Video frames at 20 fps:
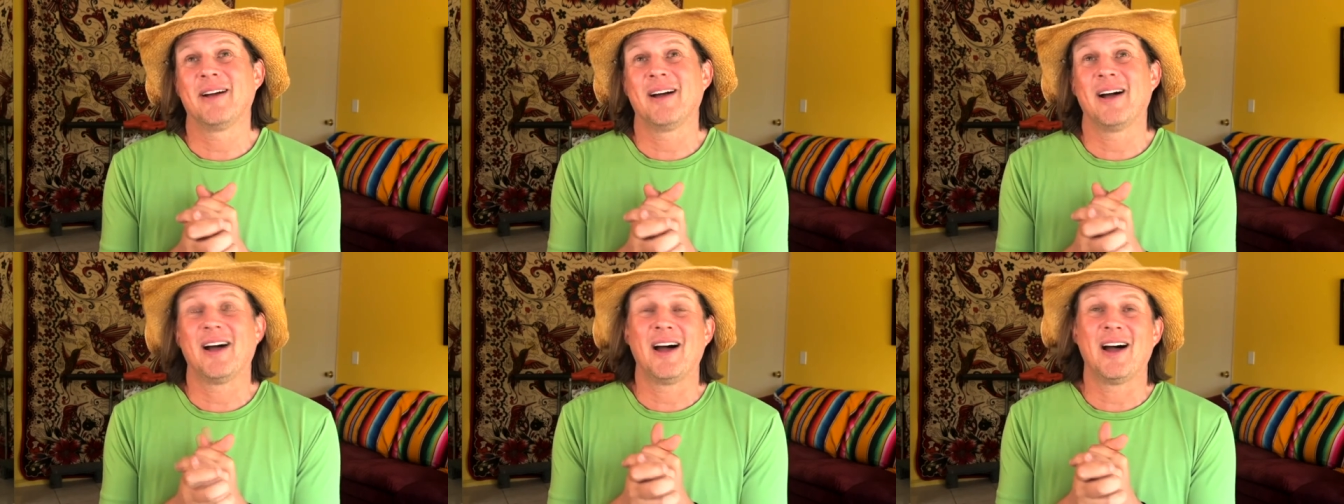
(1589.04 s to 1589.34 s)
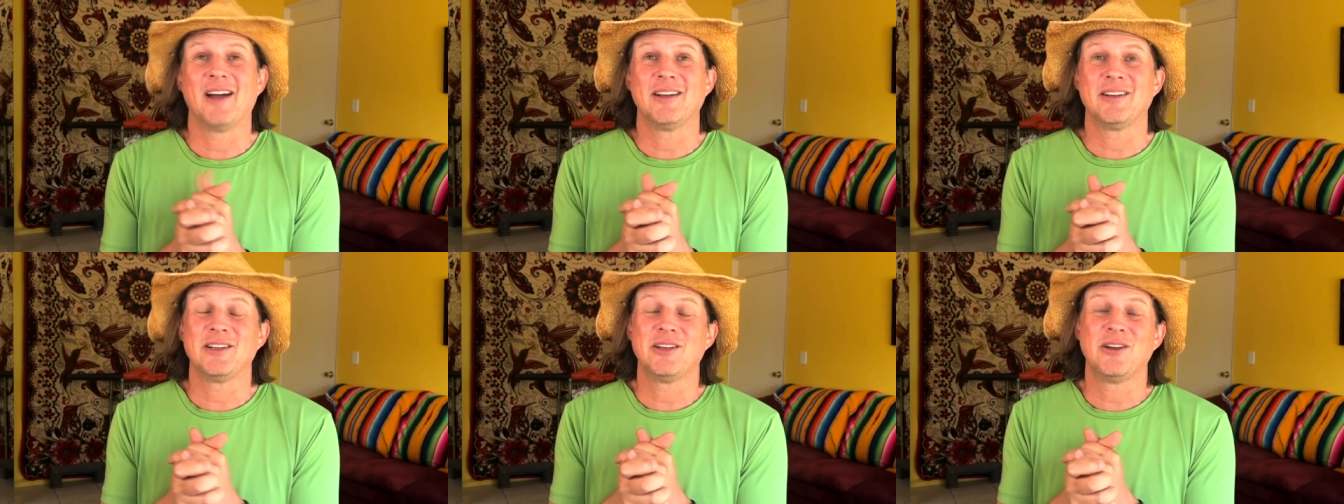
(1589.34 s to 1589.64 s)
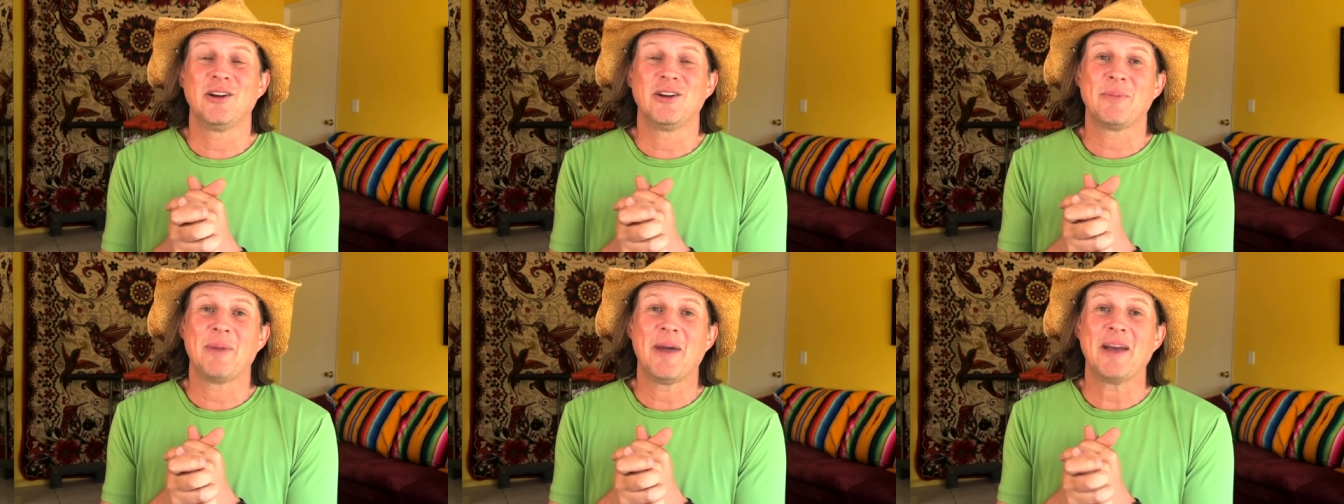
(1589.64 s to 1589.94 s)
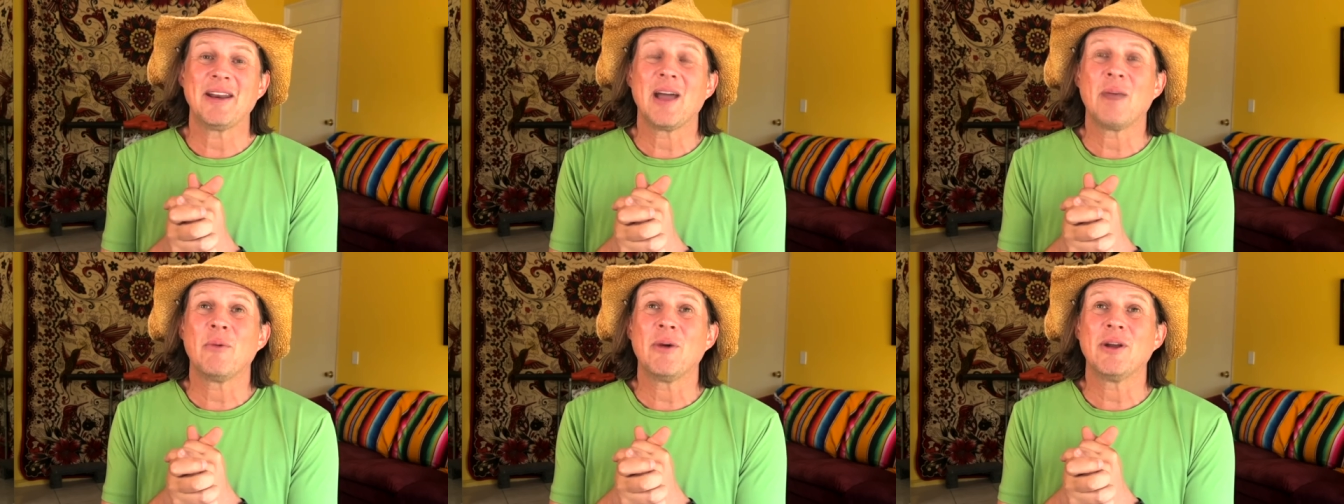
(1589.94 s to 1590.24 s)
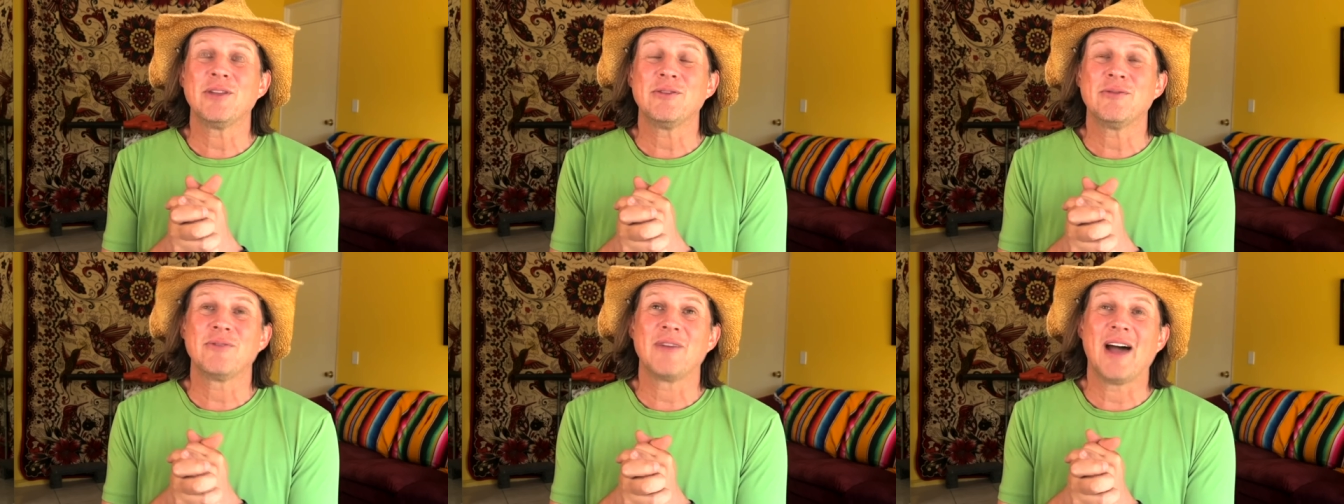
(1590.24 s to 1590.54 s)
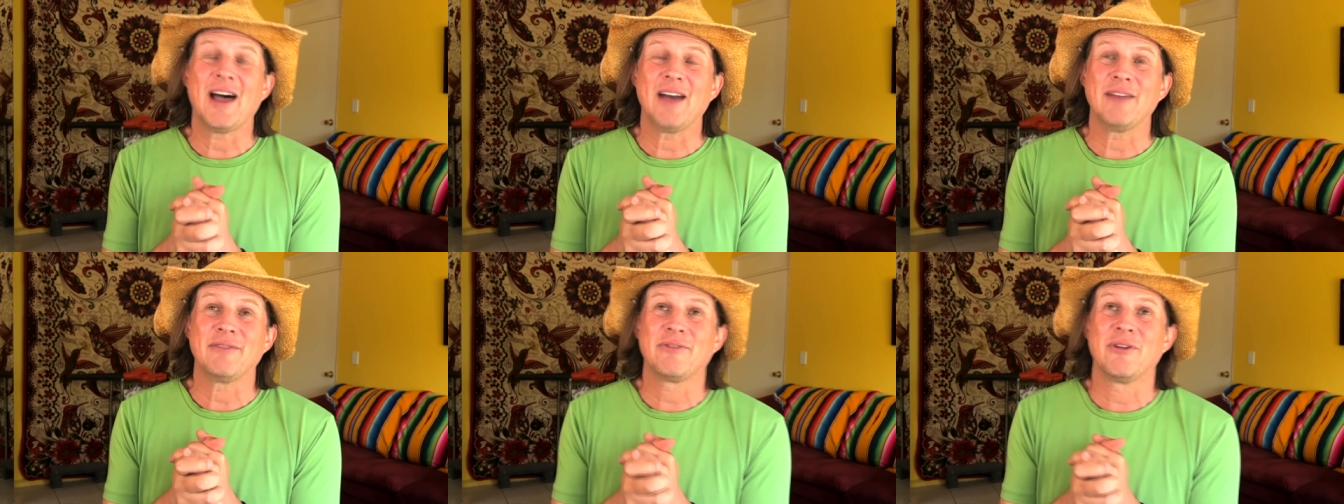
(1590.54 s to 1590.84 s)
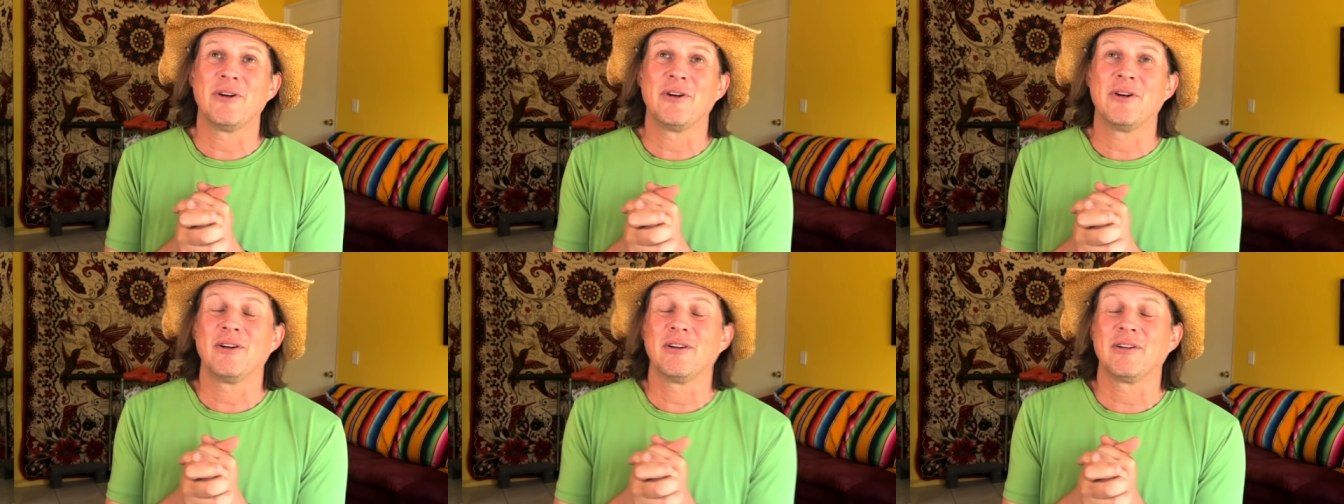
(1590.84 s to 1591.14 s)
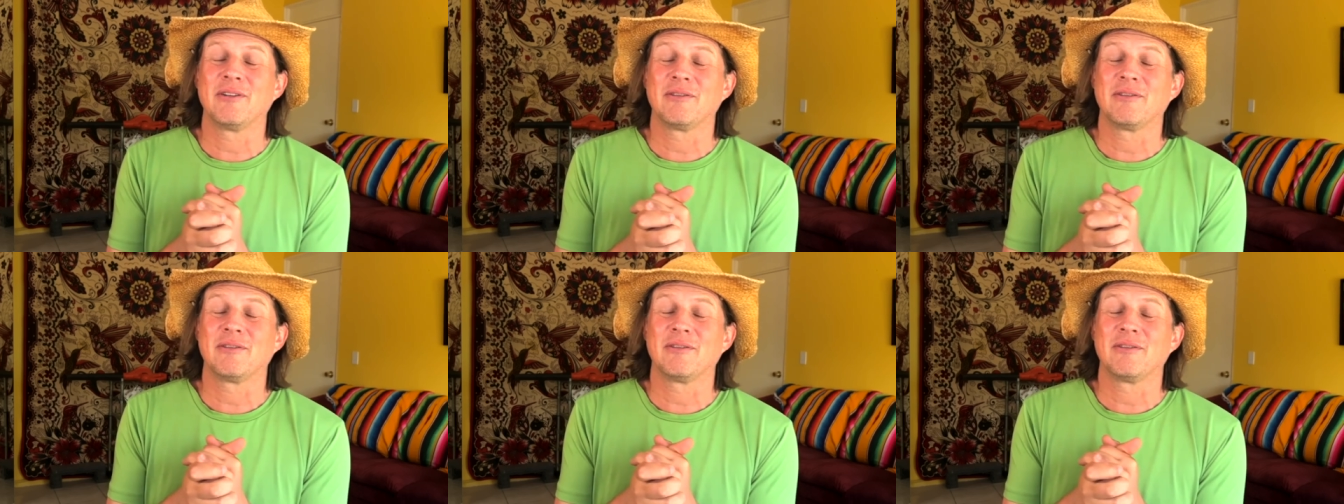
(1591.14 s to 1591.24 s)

uh, you know, depending on what you've got for,